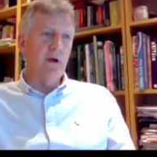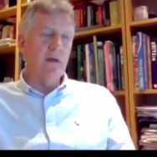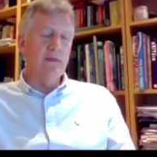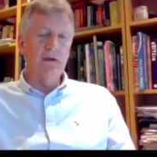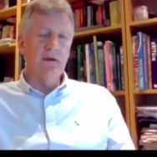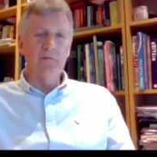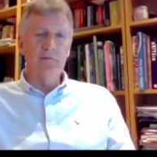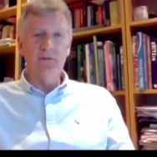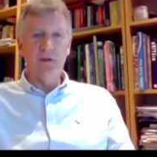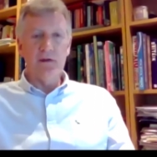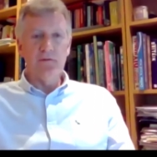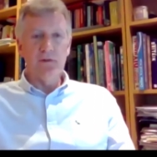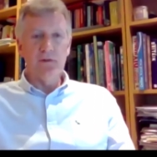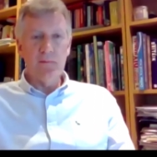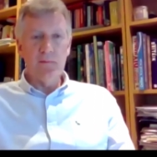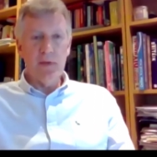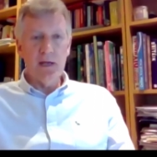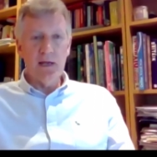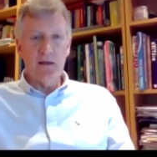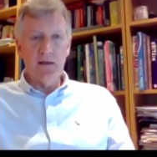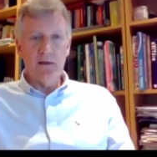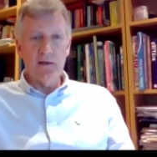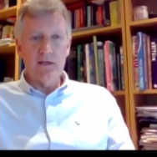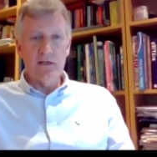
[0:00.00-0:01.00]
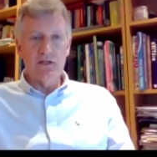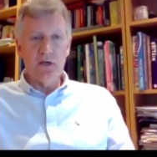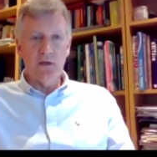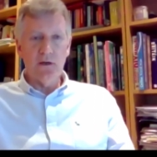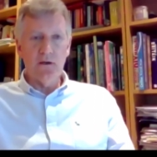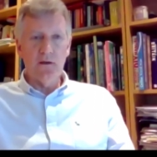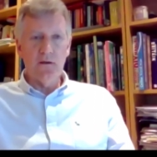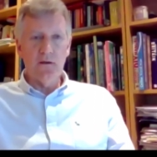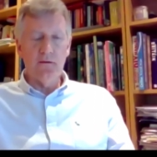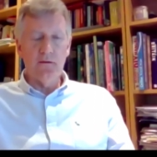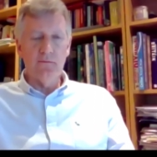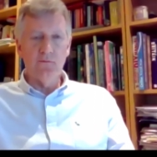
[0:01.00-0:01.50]
think 50 million is
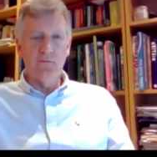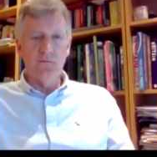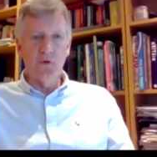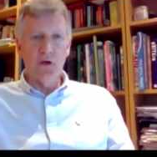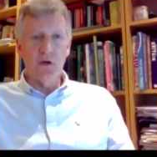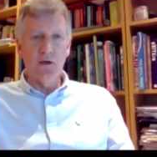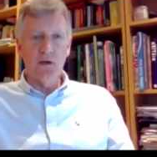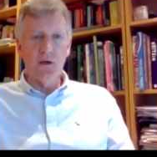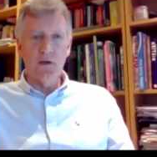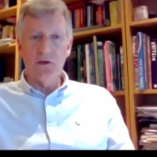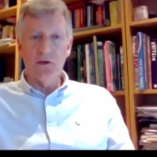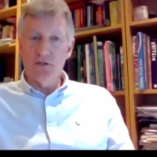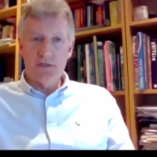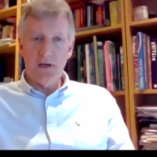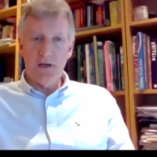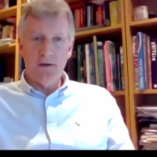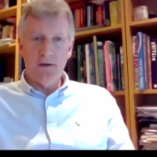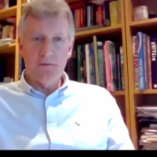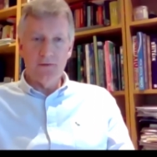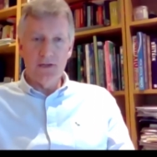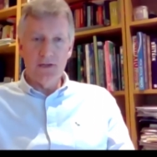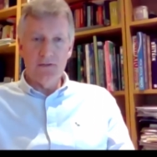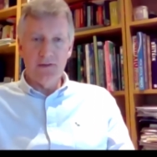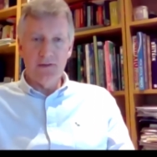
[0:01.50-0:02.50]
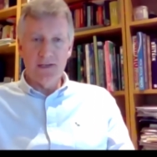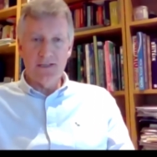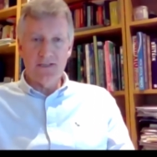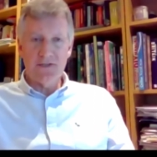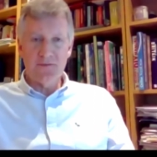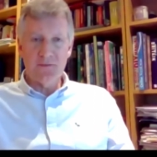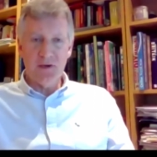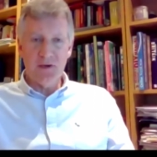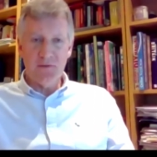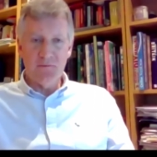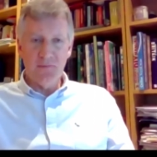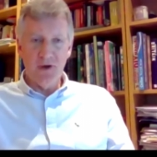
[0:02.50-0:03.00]
a conservative estimate.